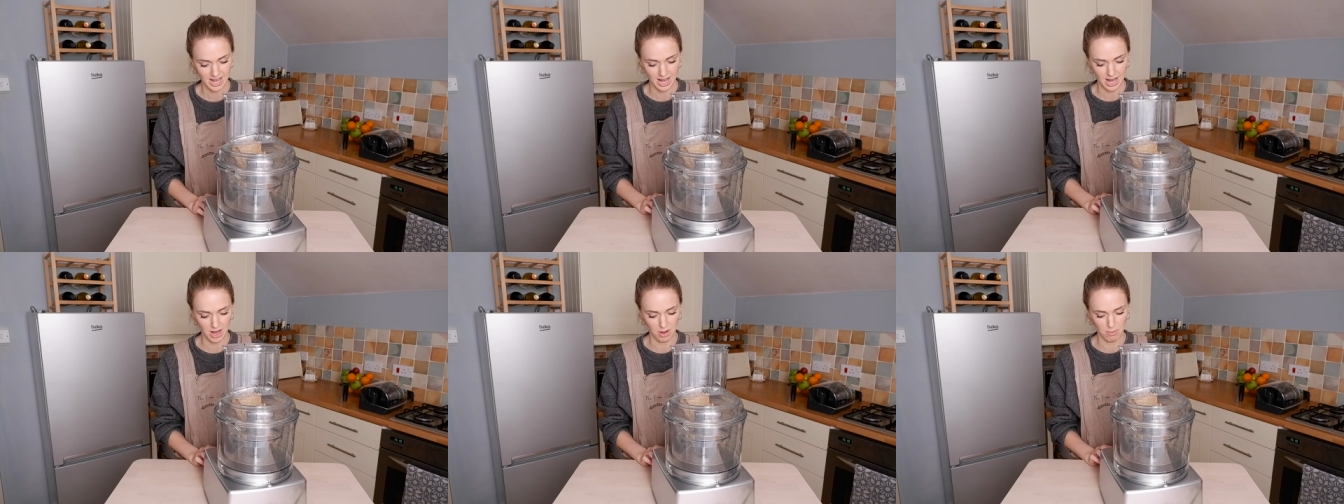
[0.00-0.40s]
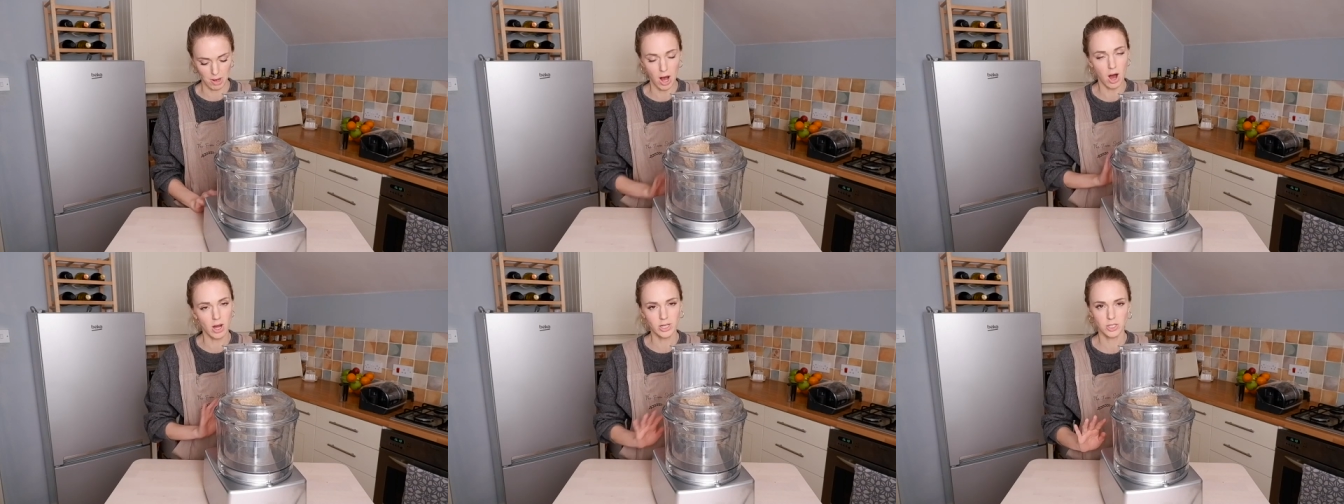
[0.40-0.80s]

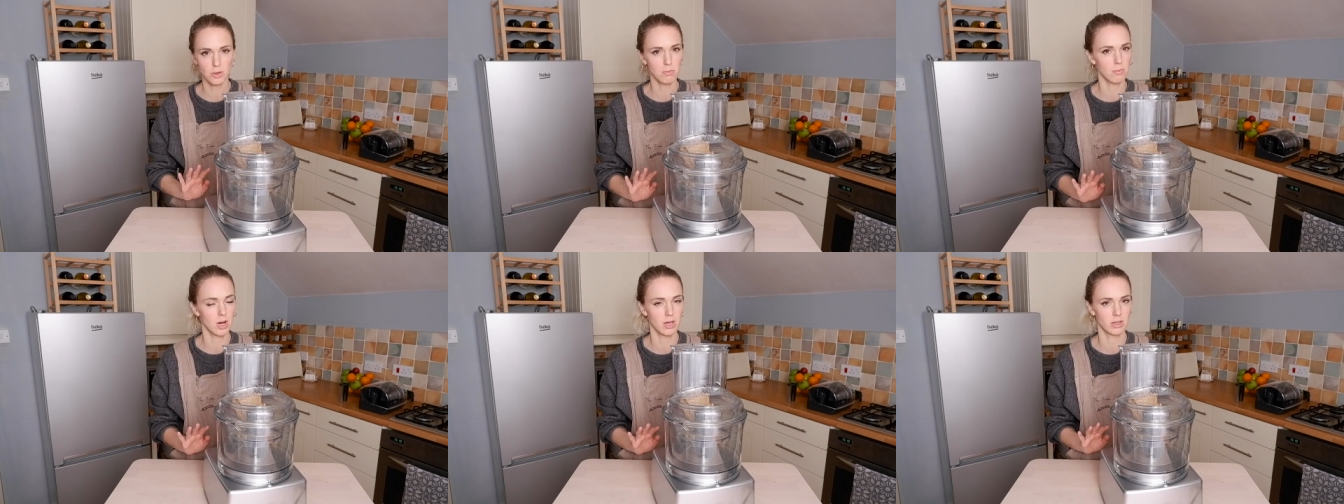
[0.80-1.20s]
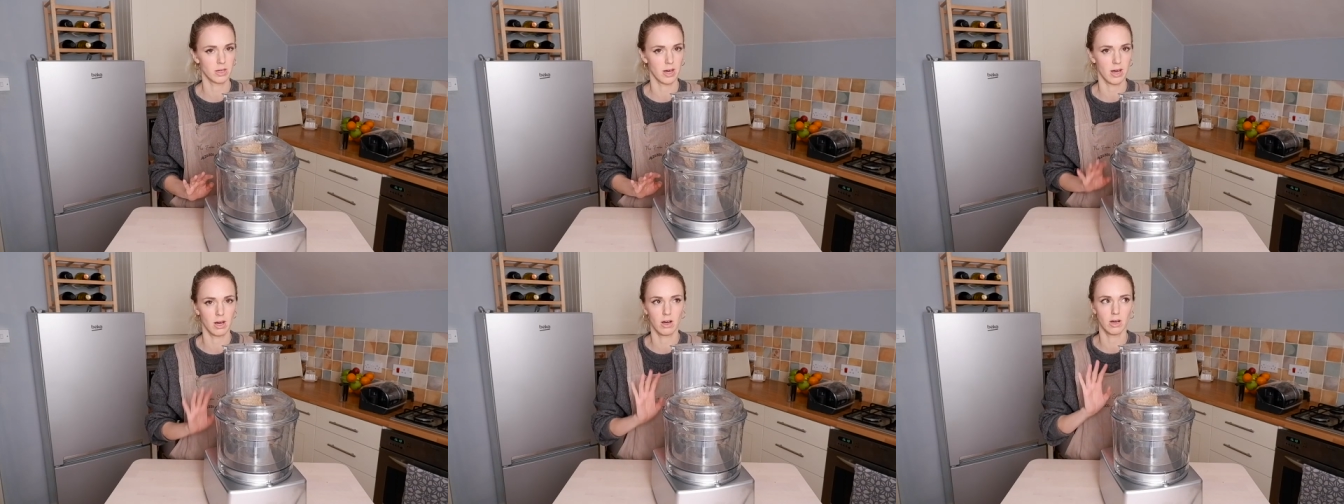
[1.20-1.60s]
I don't mind
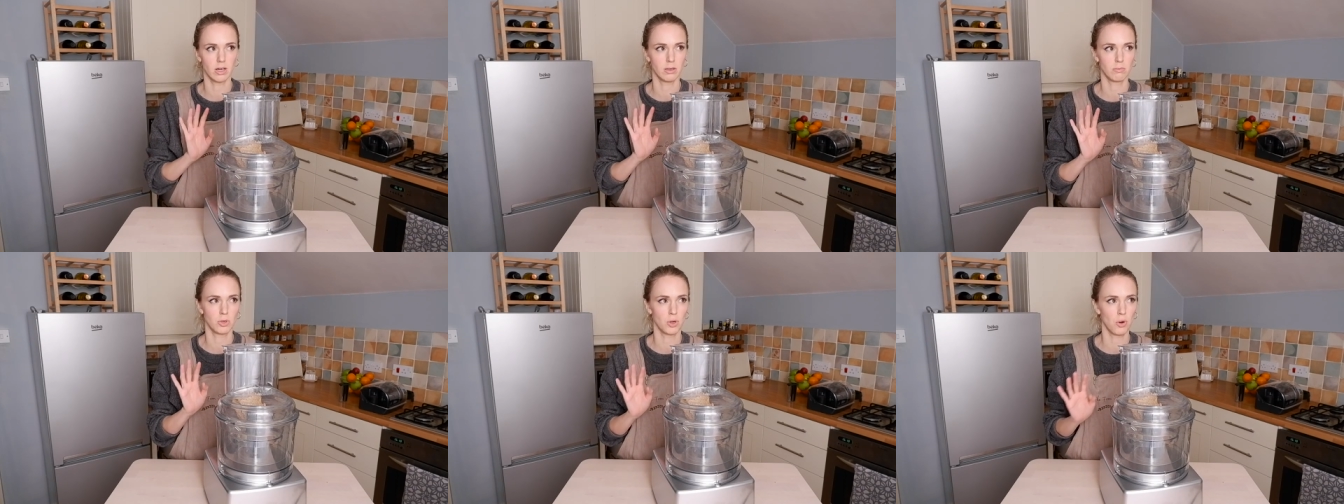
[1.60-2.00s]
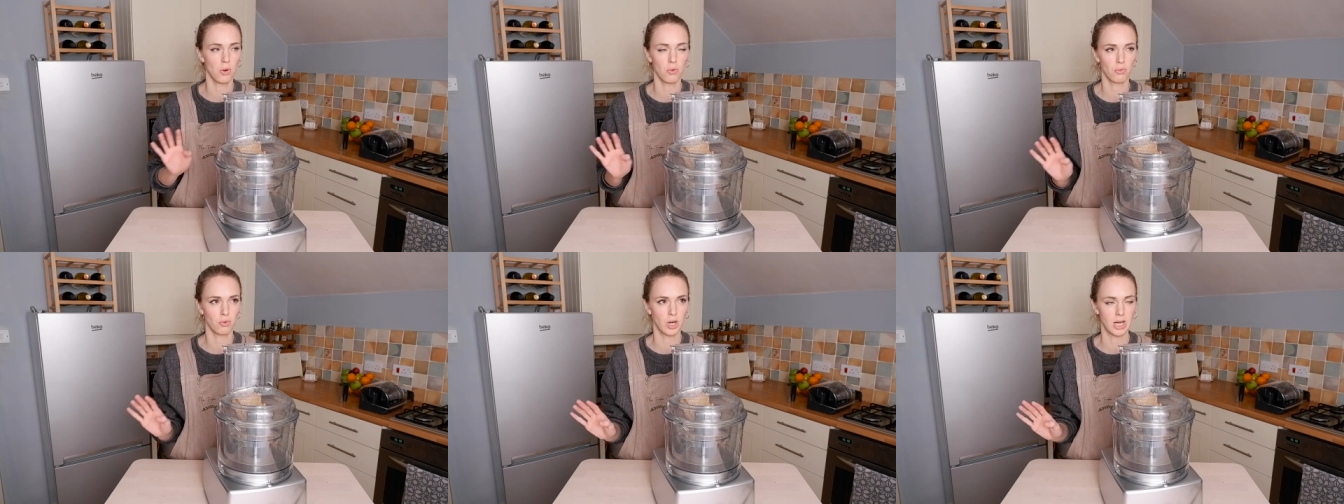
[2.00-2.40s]
that. I'm
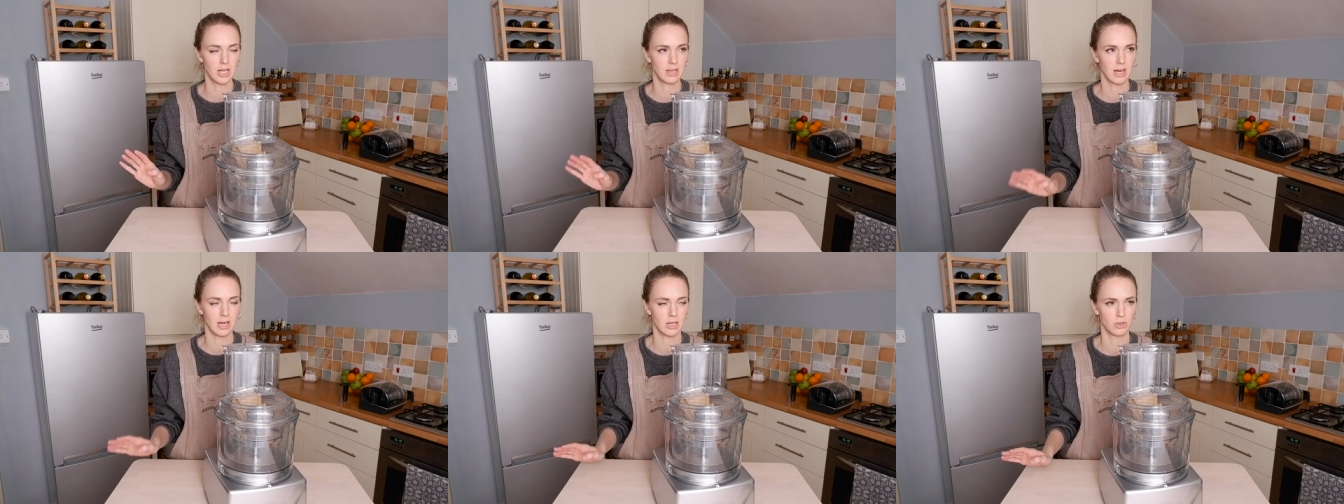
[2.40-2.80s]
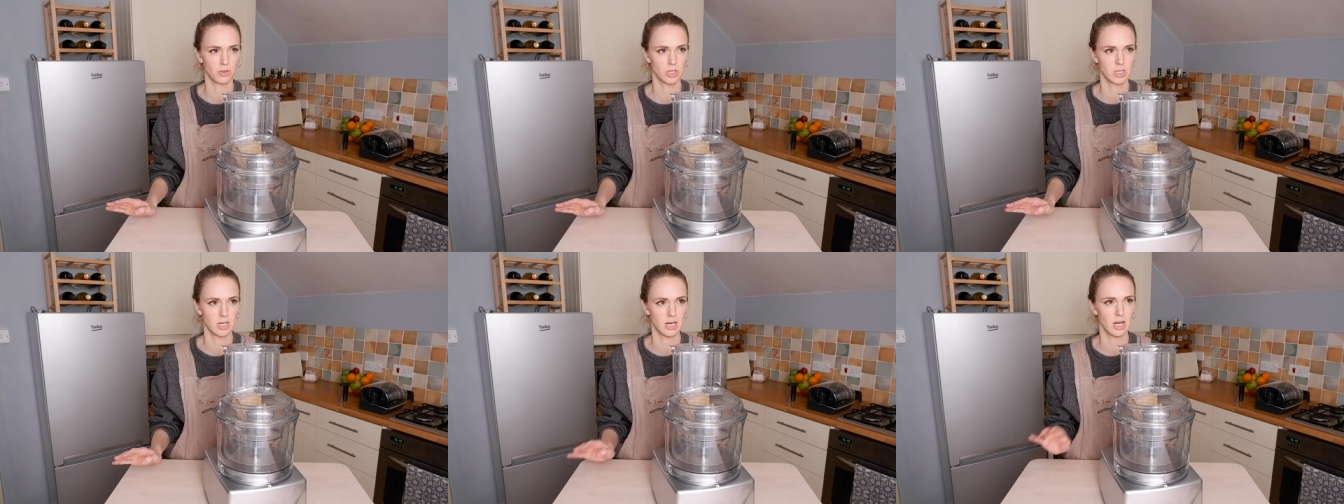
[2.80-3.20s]
not really that
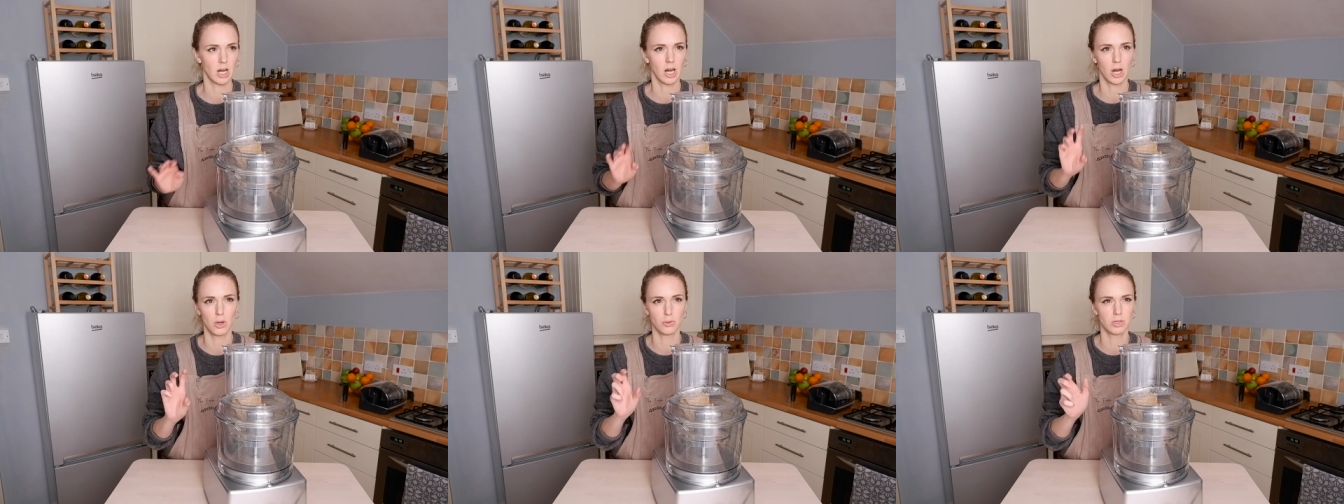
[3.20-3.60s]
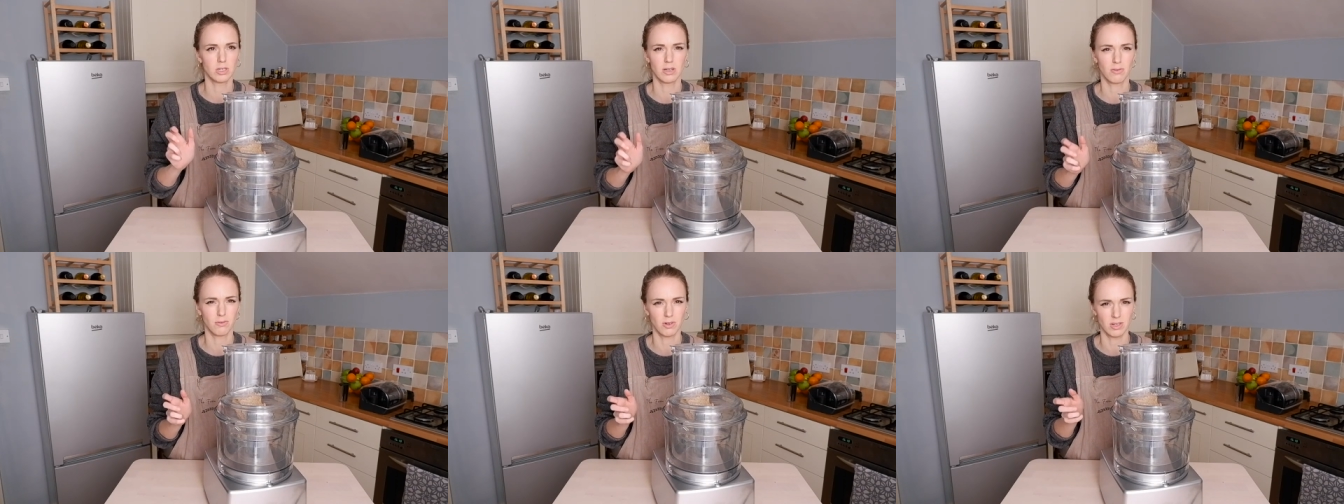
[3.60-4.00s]
interested in loads of
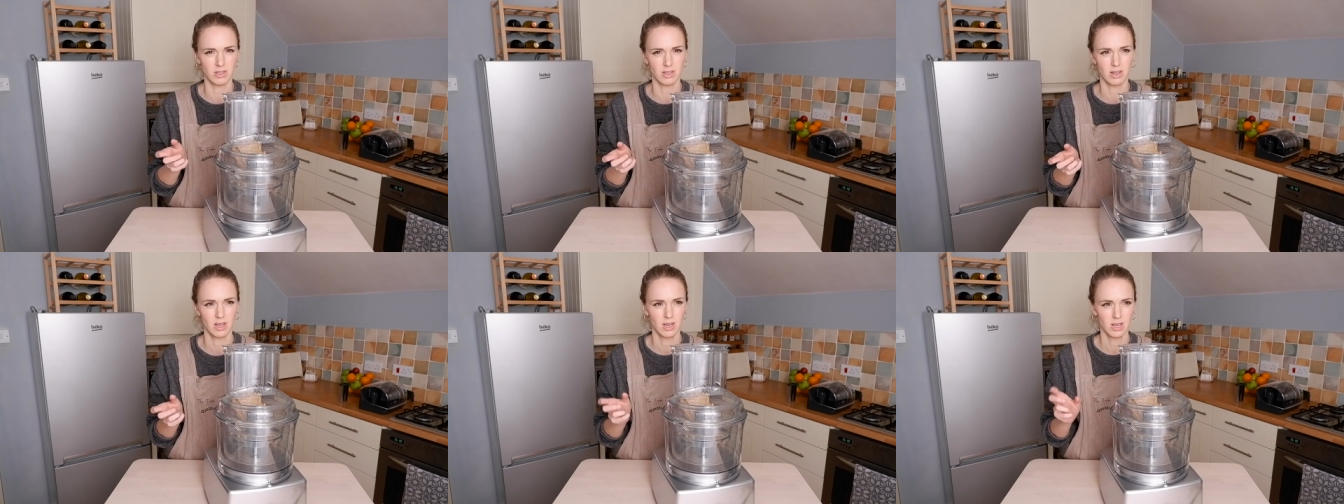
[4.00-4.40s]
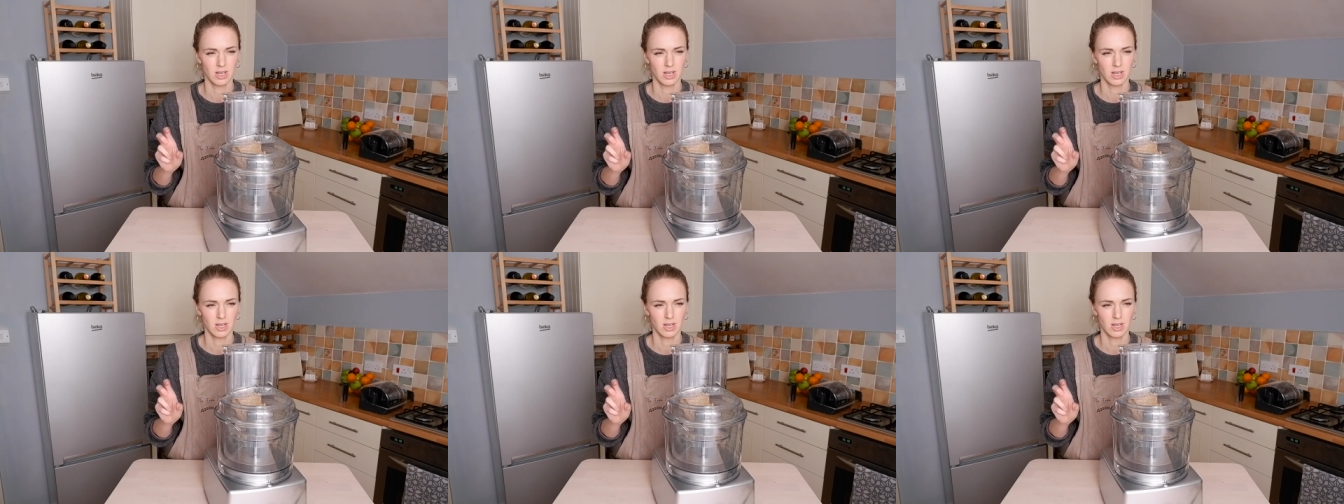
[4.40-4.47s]
different